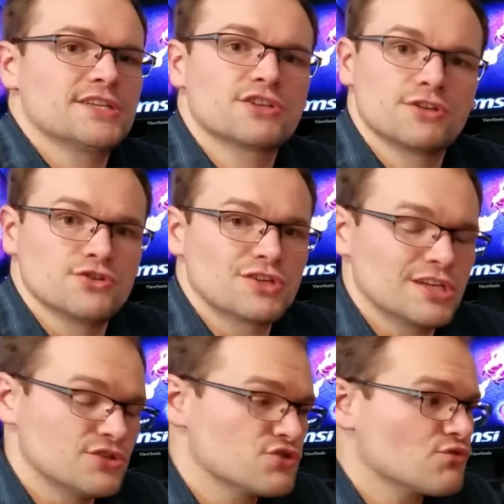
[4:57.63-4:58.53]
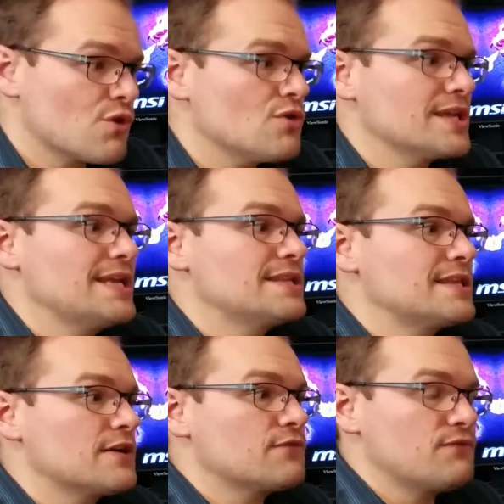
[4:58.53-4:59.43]
is con controlling
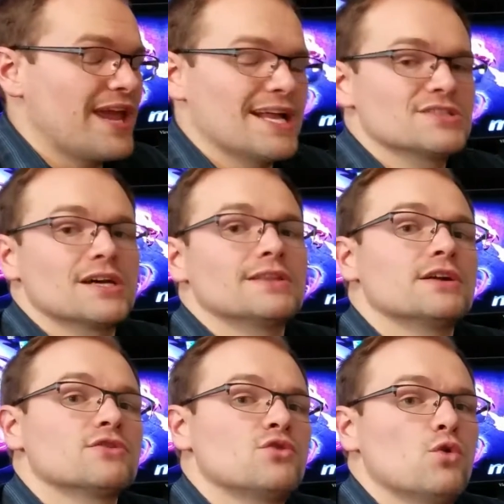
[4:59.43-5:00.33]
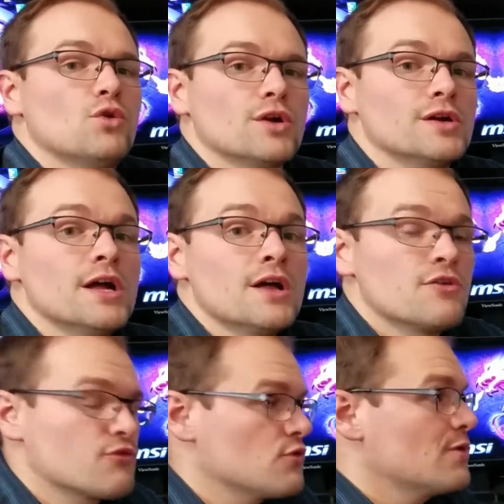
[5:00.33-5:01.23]
their fans on their cooler
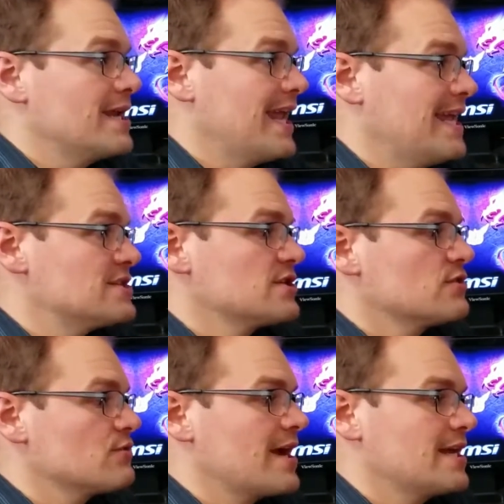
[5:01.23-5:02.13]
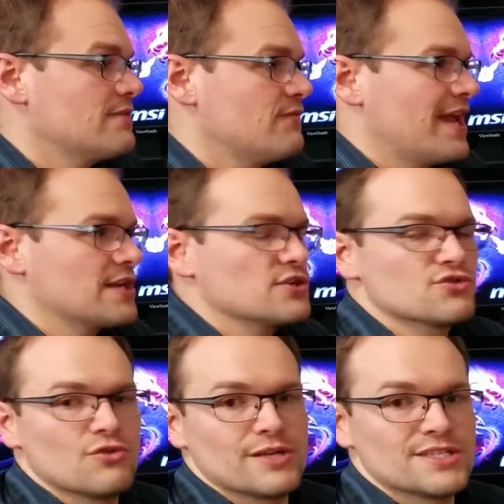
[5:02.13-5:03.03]
through an integrated fan
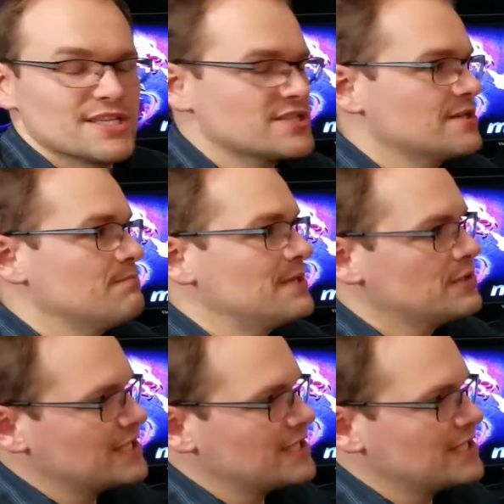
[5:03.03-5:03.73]
controlling system built